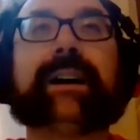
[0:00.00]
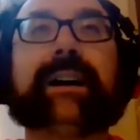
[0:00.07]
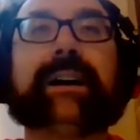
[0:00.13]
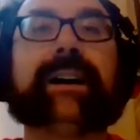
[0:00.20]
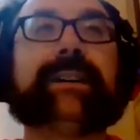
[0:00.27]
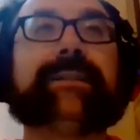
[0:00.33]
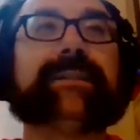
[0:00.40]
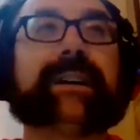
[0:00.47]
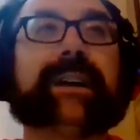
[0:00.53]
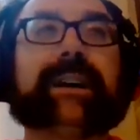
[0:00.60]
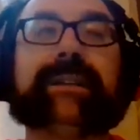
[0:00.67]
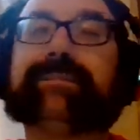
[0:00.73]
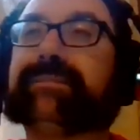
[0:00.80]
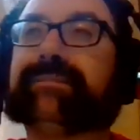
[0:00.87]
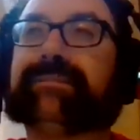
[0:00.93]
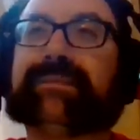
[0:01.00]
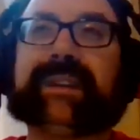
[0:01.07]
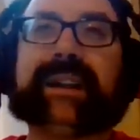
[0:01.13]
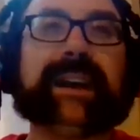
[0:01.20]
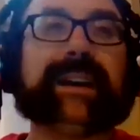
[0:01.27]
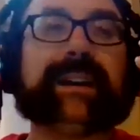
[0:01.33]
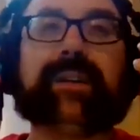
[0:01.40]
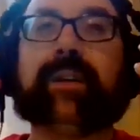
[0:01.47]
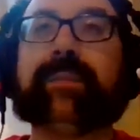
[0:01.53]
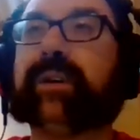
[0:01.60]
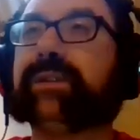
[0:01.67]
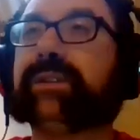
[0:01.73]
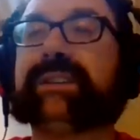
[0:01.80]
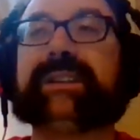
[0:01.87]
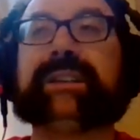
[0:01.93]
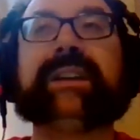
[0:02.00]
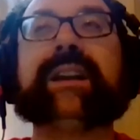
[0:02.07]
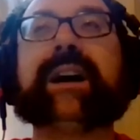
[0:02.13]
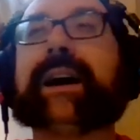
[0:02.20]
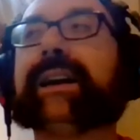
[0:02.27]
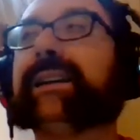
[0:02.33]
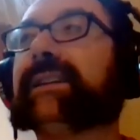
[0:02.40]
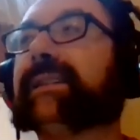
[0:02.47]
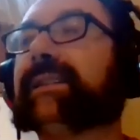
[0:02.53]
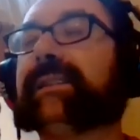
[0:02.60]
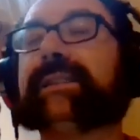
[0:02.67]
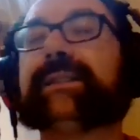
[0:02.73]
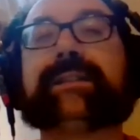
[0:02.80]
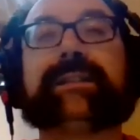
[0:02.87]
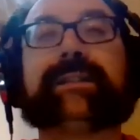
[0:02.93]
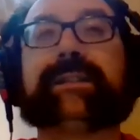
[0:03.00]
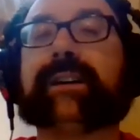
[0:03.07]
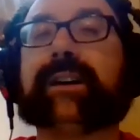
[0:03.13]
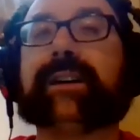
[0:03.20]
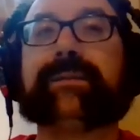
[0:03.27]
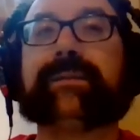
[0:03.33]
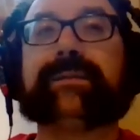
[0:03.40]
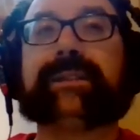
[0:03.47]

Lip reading: Uh, uh, like almost 9 years ago.